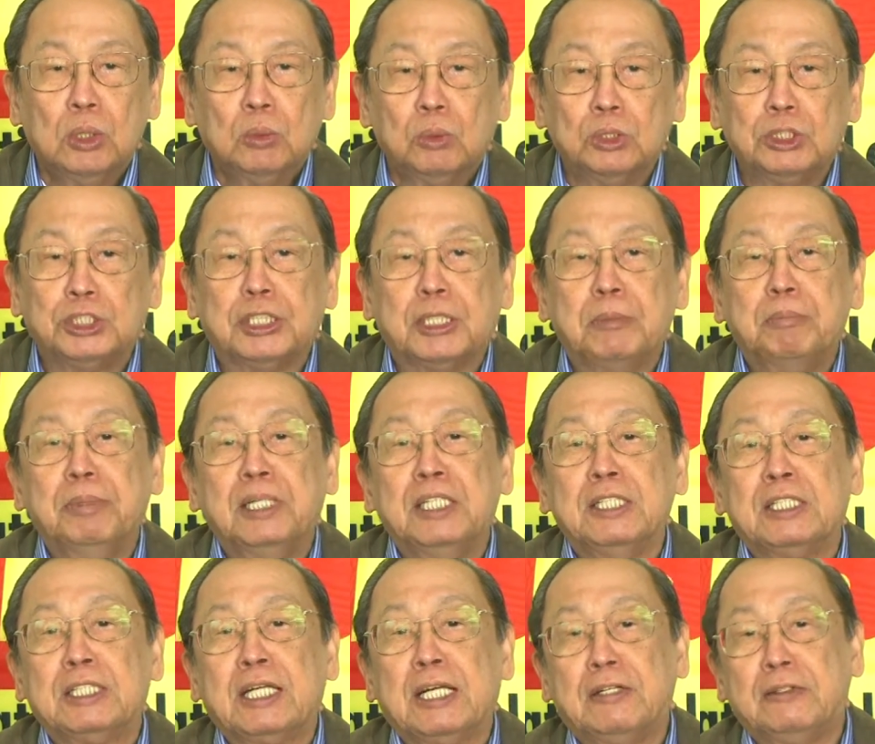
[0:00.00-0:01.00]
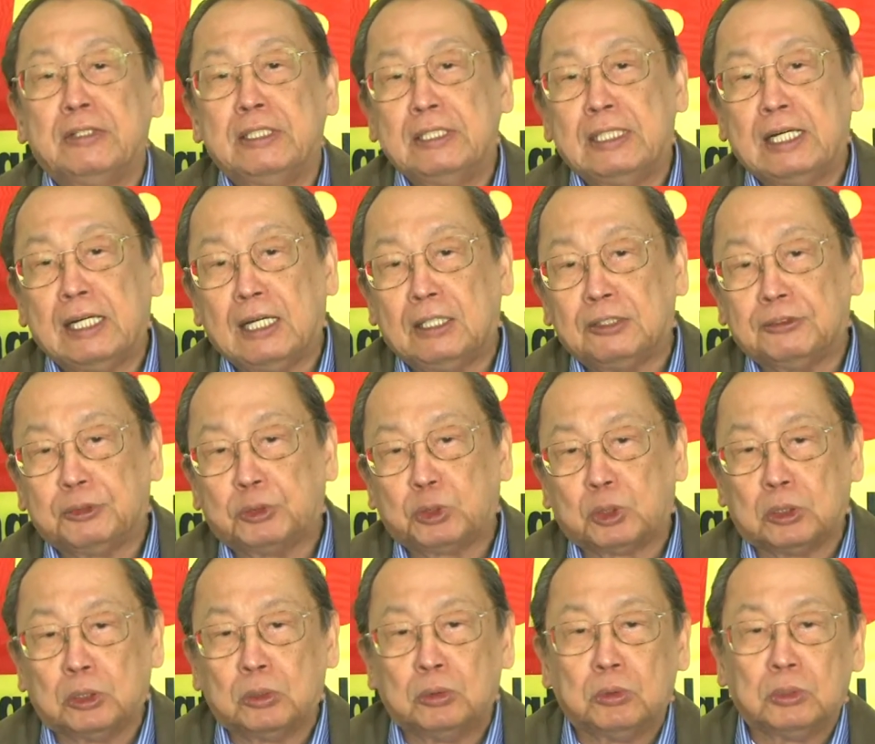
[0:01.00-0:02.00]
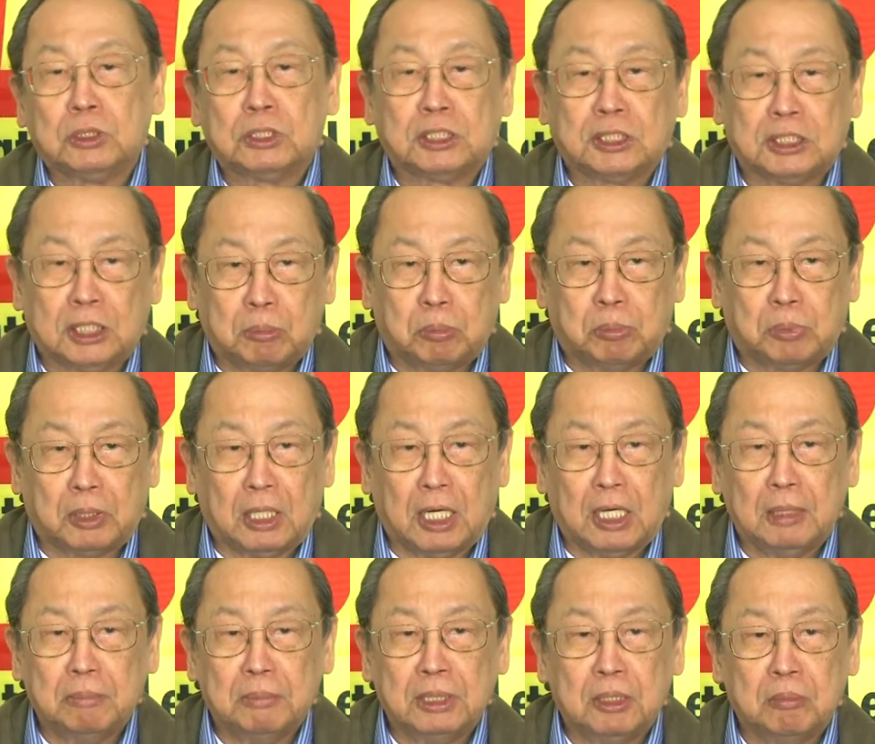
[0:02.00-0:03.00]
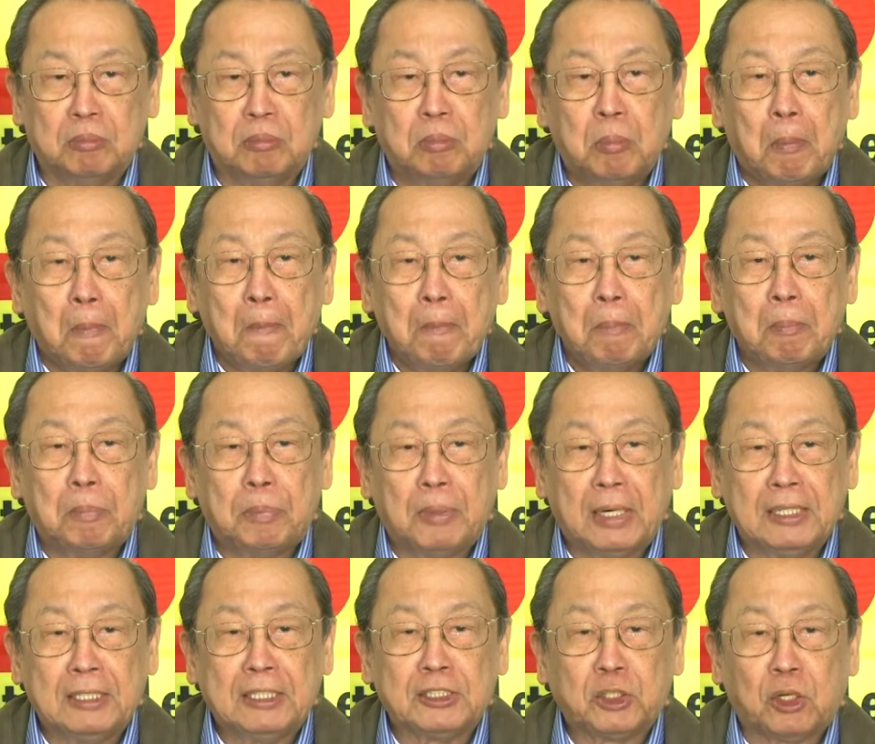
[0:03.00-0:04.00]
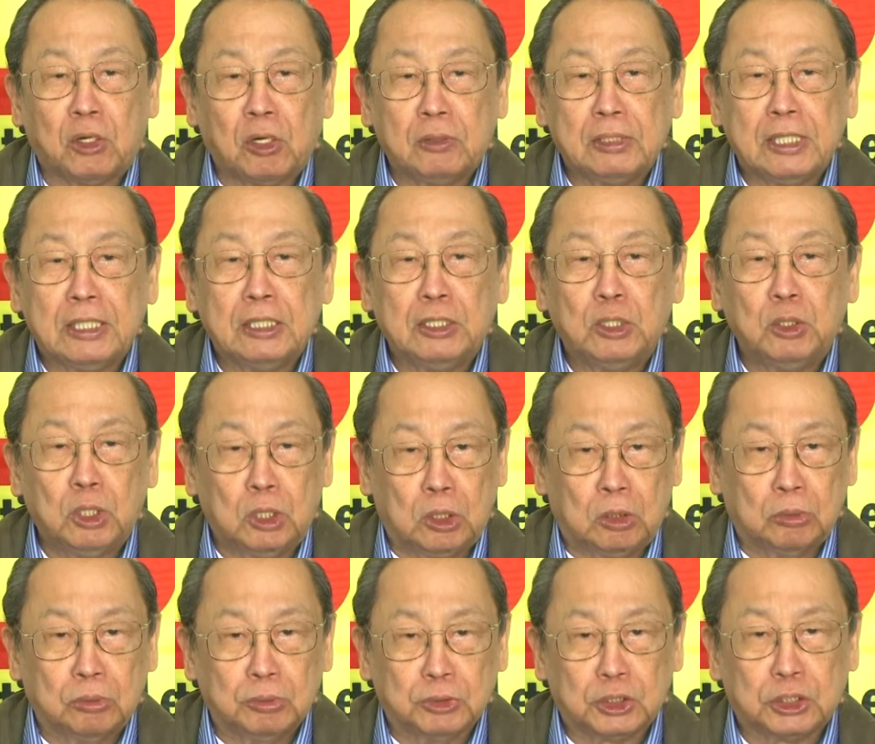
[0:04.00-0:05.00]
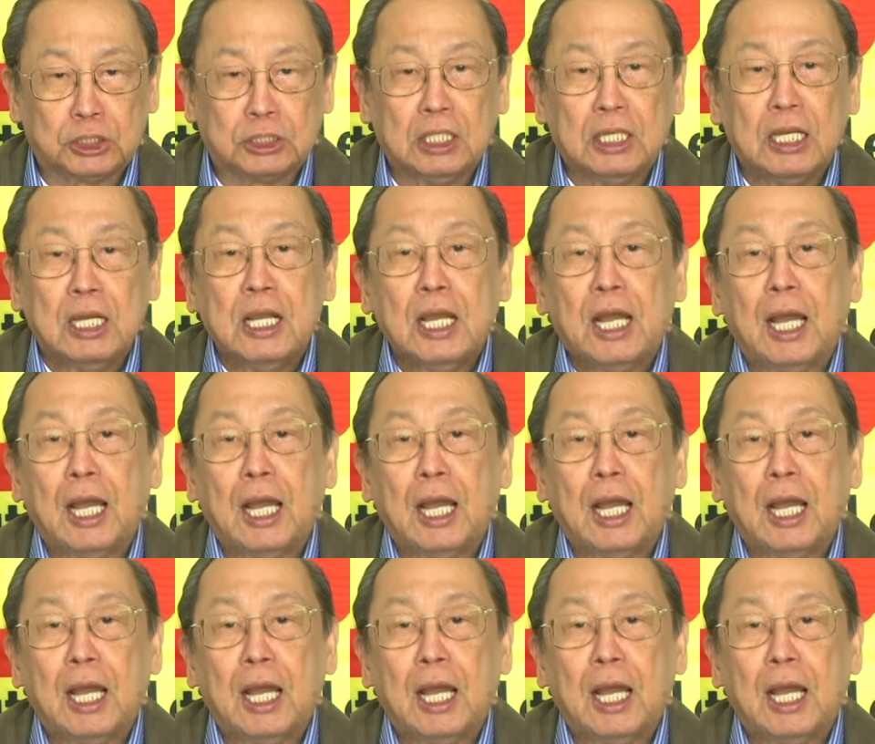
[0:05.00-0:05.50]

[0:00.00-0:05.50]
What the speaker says: which have been carried out through subprime and predatory loans,